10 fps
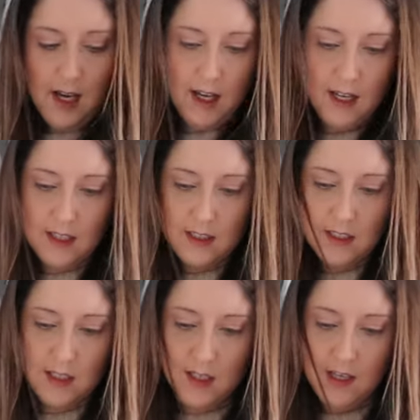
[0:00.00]

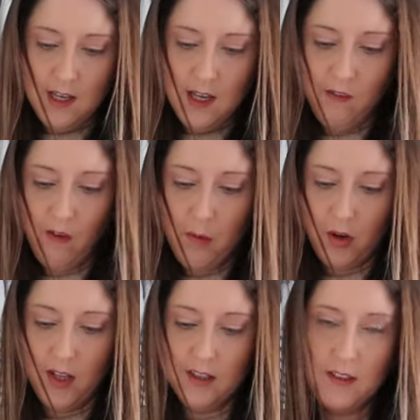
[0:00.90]
and if I'm
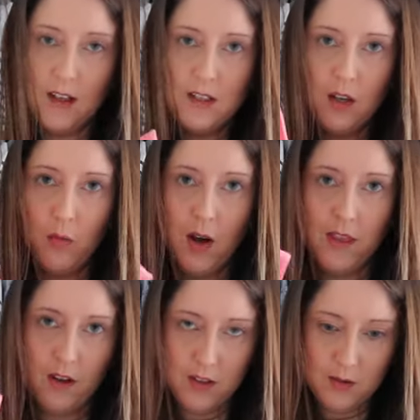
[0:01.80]
honest, I don't wear
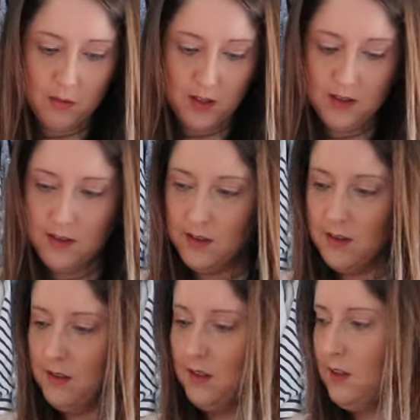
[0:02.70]
those ones.
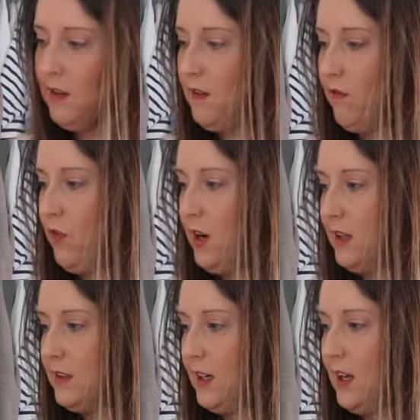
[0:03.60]

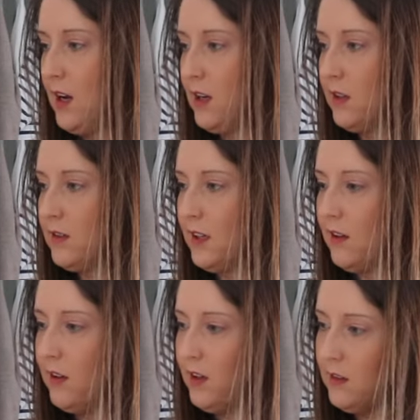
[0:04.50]
Realistically, I could
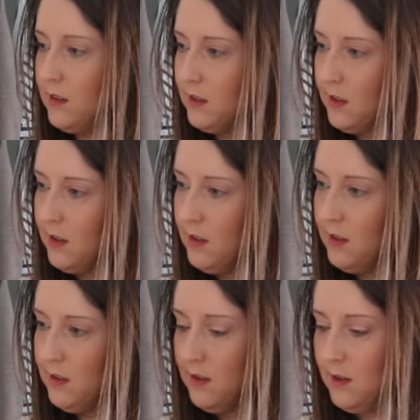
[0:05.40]
sell those.
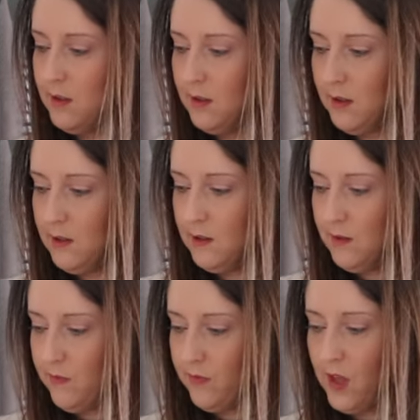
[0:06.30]

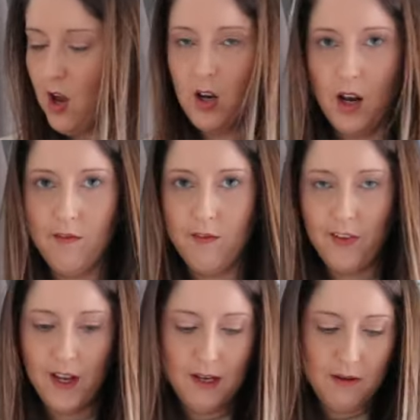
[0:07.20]
They are
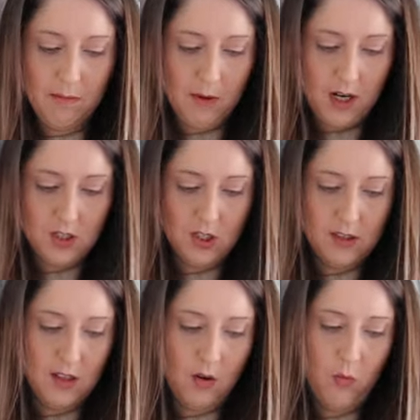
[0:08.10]
comfy, but I
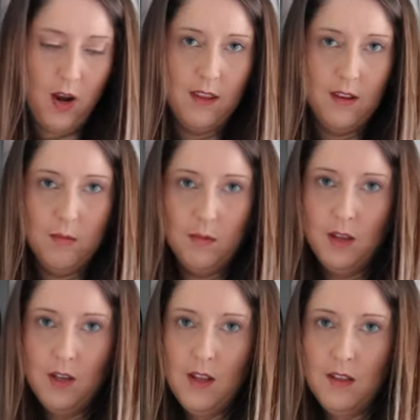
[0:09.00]
just don't wear them.
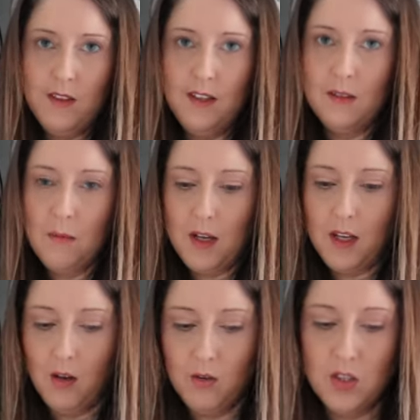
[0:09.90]
These are my
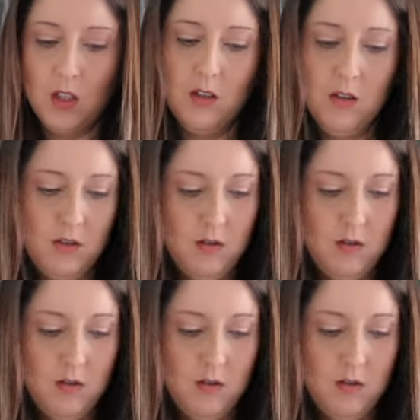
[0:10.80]
go-to.